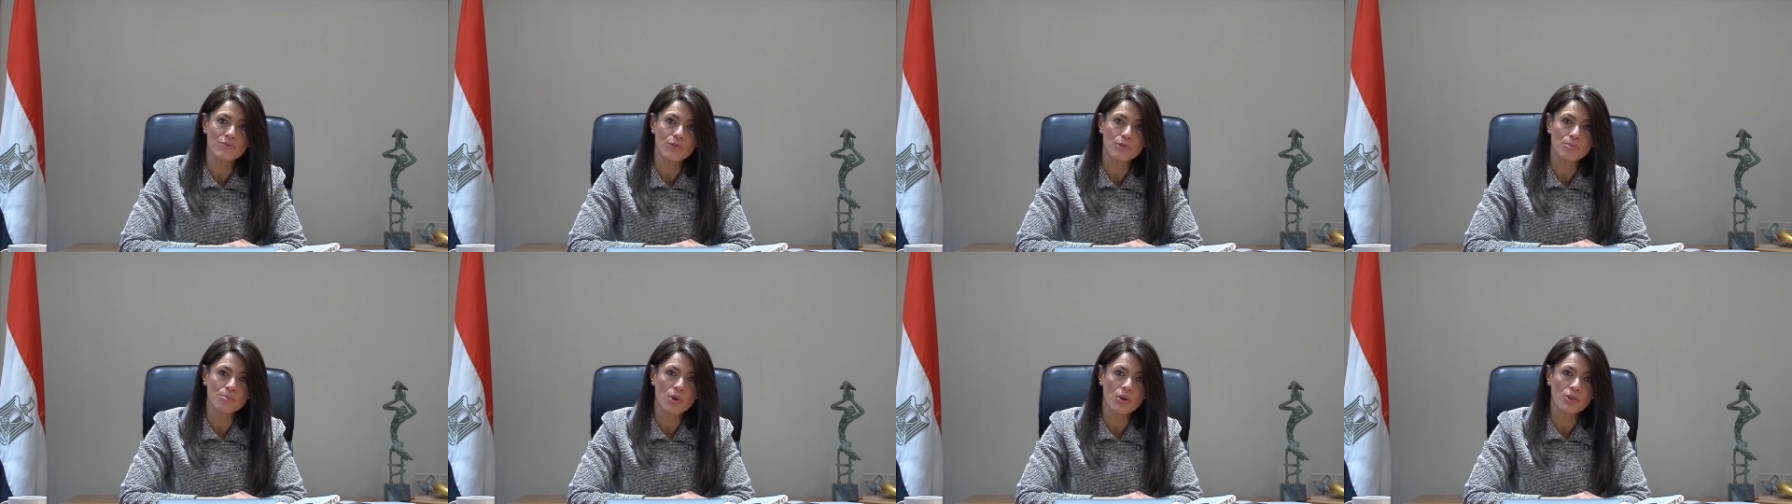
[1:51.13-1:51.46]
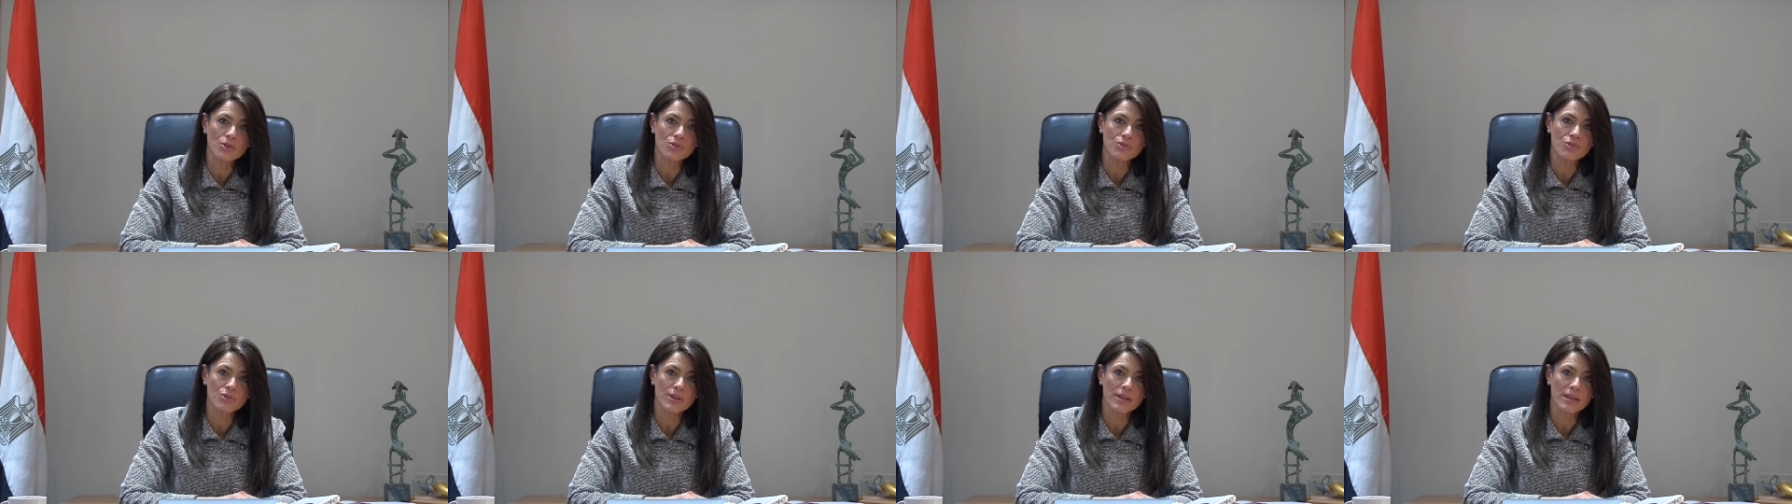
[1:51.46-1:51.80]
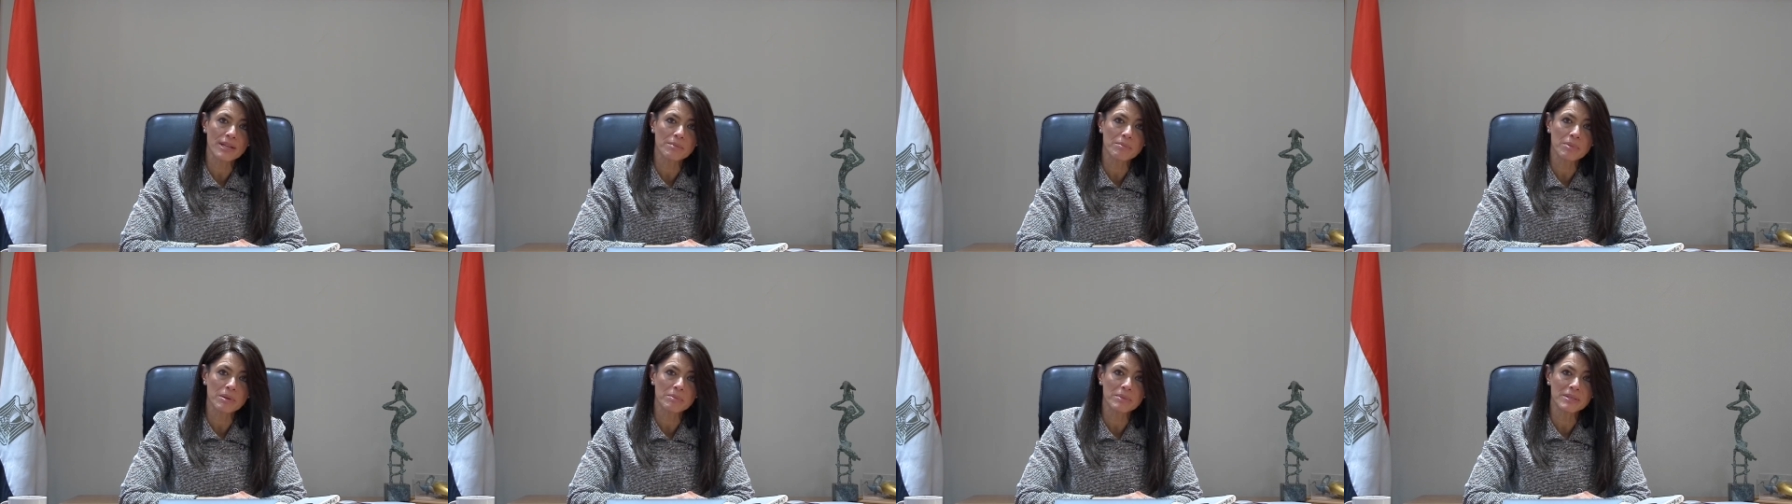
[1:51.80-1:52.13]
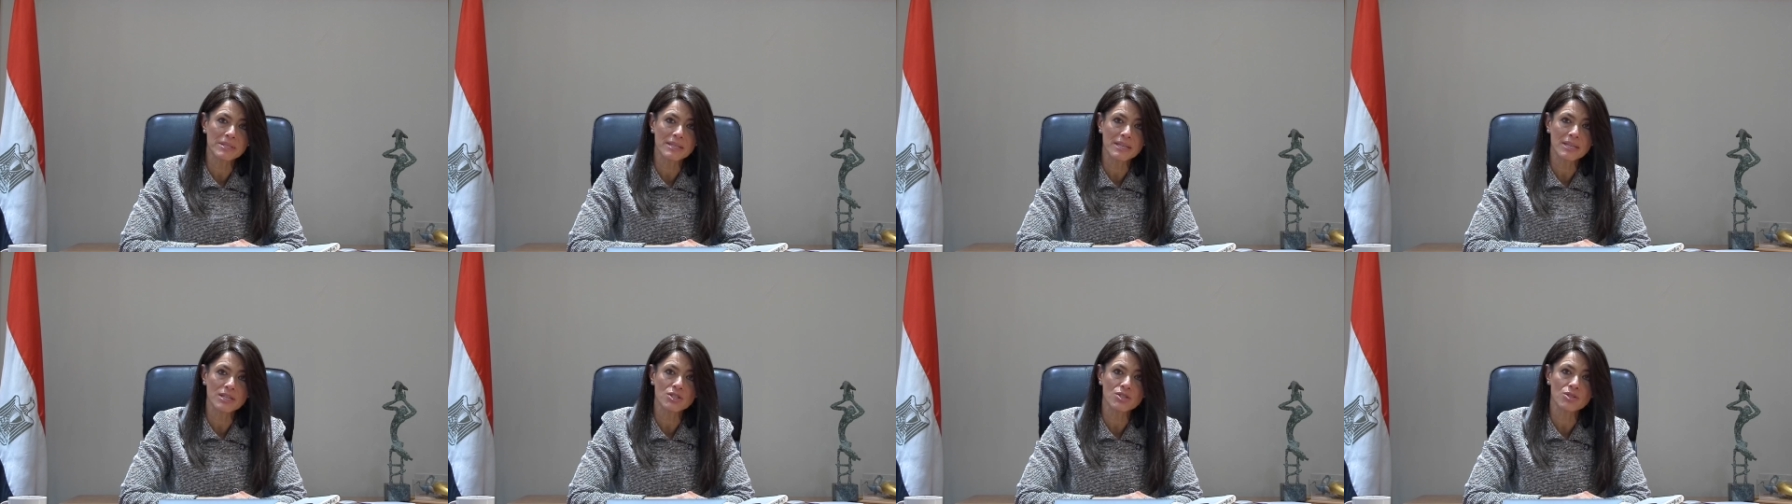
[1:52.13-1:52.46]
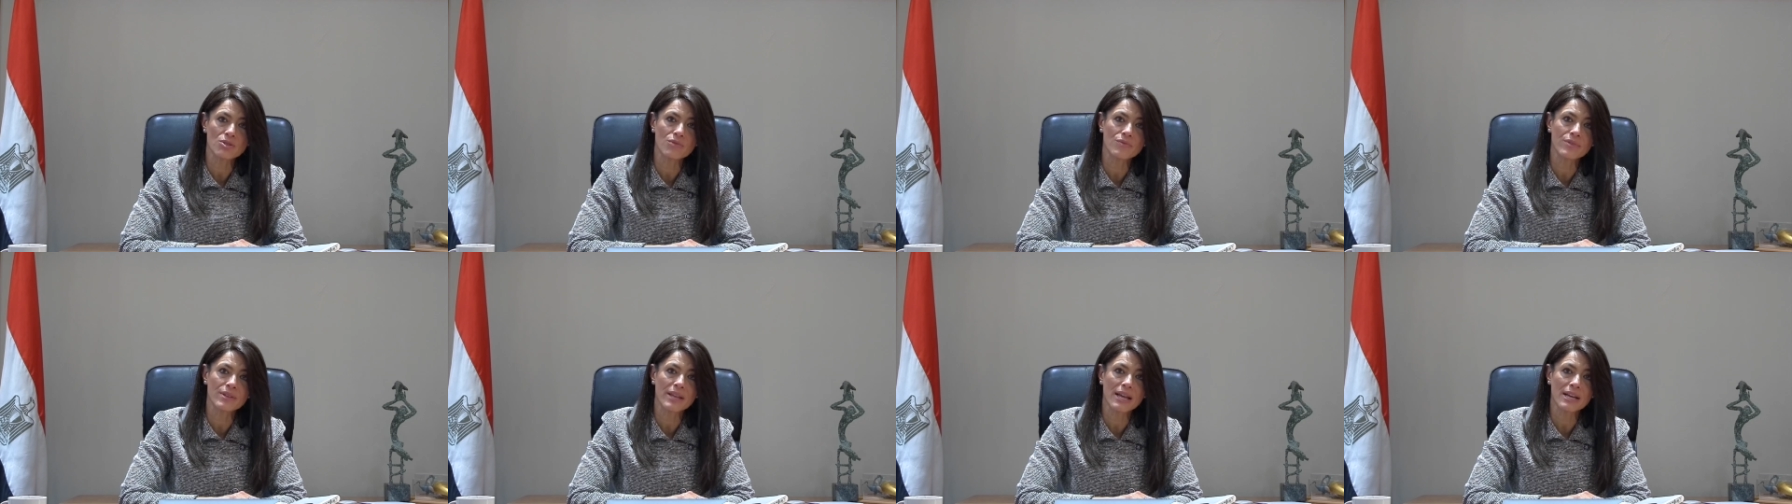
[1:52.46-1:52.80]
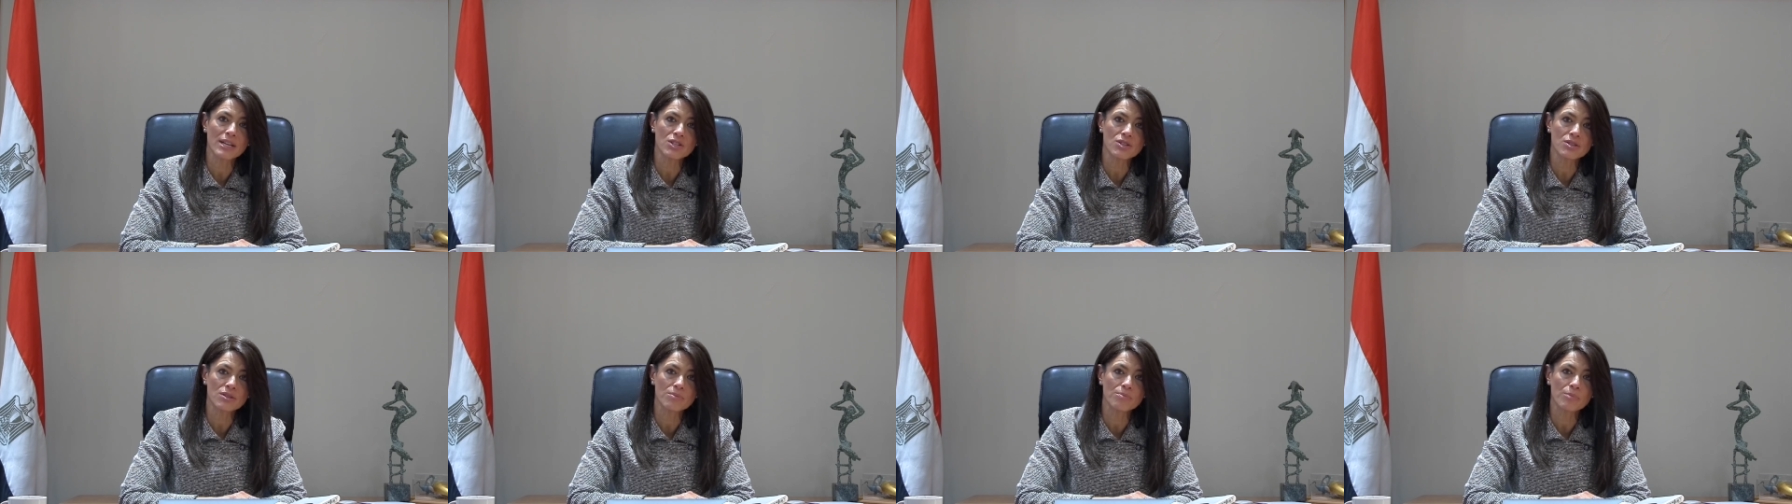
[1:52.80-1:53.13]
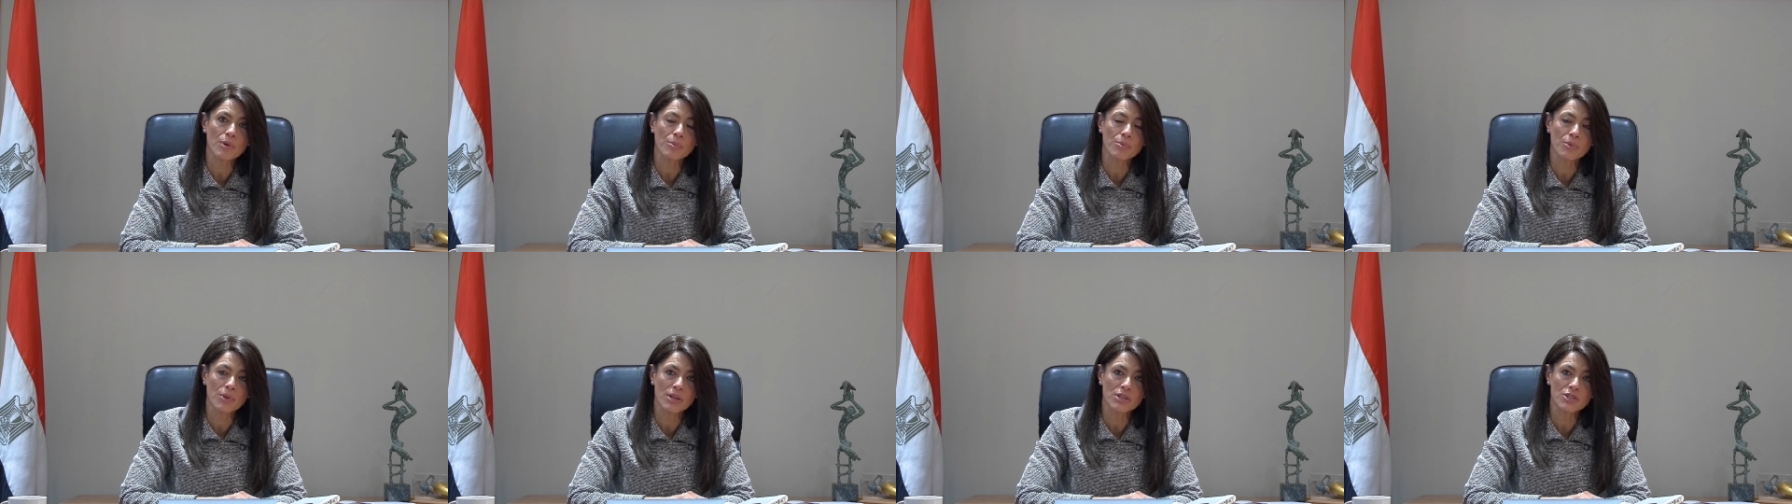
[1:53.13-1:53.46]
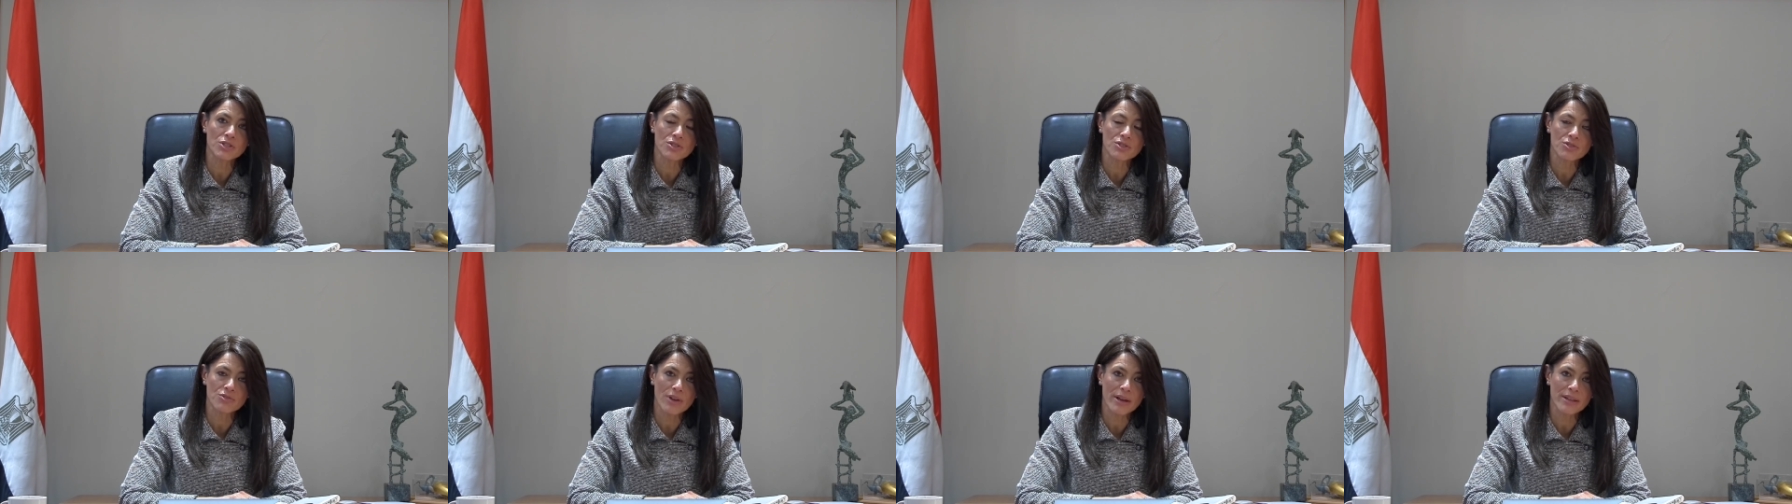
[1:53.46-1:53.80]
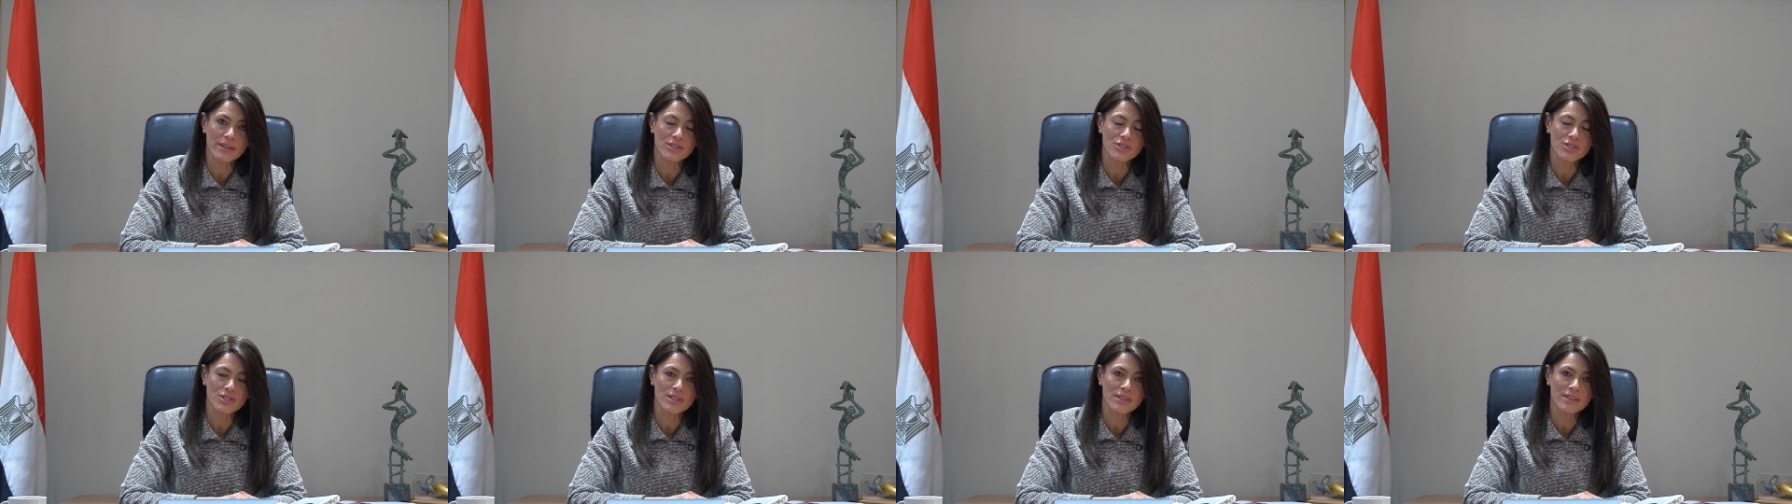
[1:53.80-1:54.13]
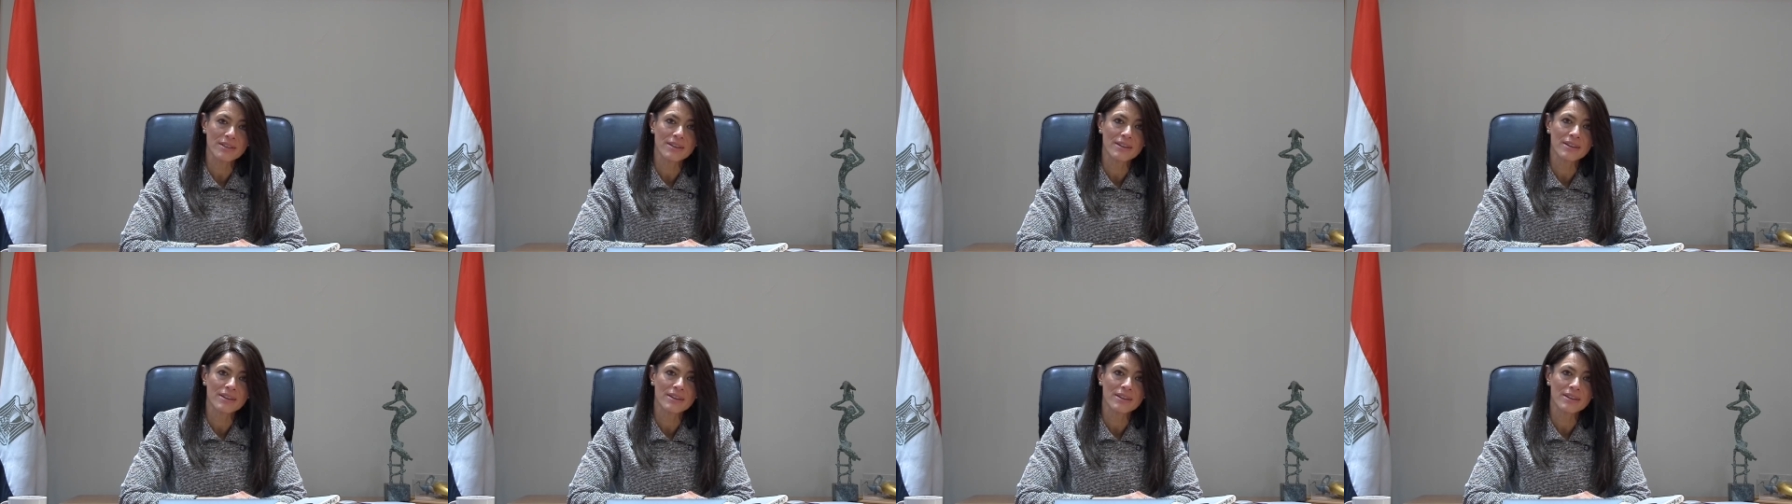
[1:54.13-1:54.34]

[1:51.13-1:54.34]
for monitoring and implementation of the national population strategy.